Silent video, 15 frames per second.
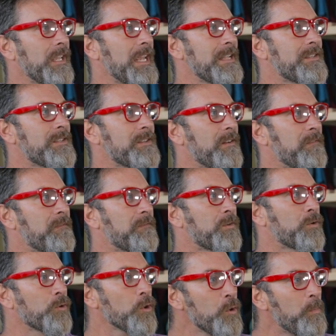It's a
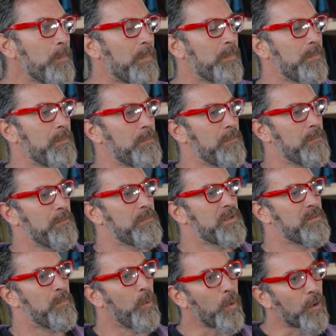group
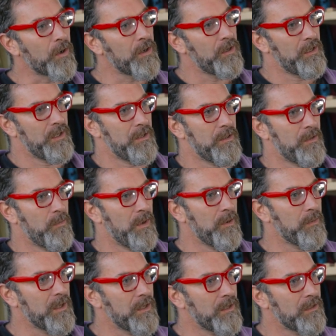sport, the way
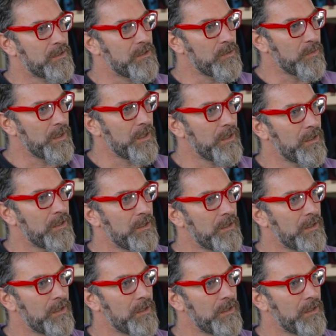we do it,